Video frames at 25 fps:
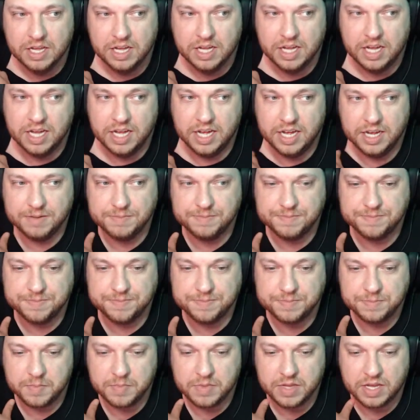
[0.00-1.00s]

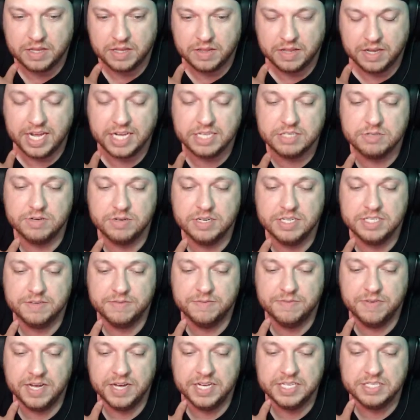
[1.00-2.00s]
The next one is the
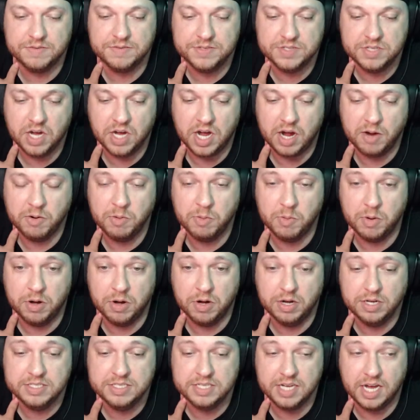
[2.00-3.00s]
Face of
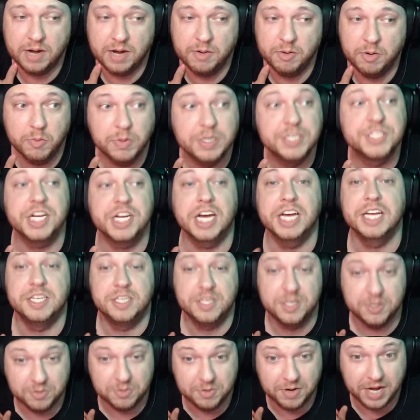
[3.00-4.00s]
Sorrow, which I
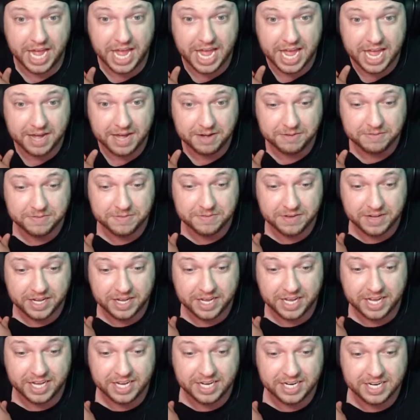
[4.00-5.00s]
do have,
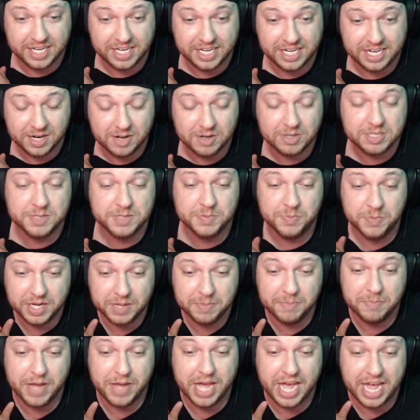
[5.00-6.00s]
and it looks
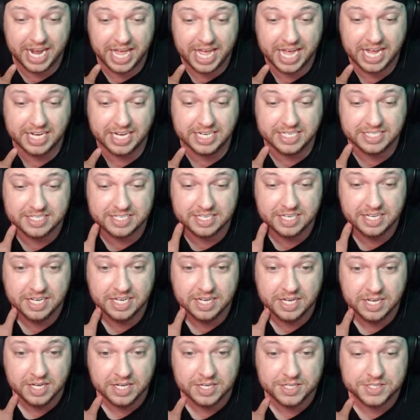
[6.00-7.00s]
pretty badass.
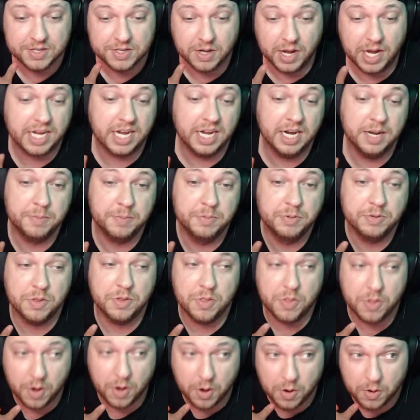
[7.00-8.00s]
So I gotta
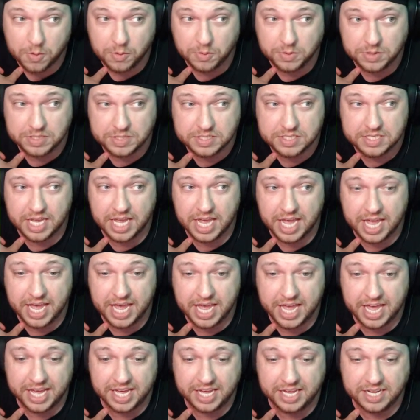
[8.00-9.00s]
put those
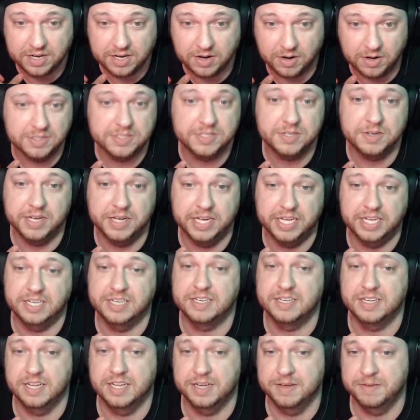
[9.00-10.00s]
and also
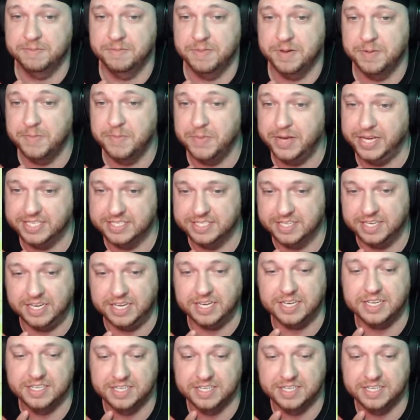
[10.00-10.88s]
at amazing.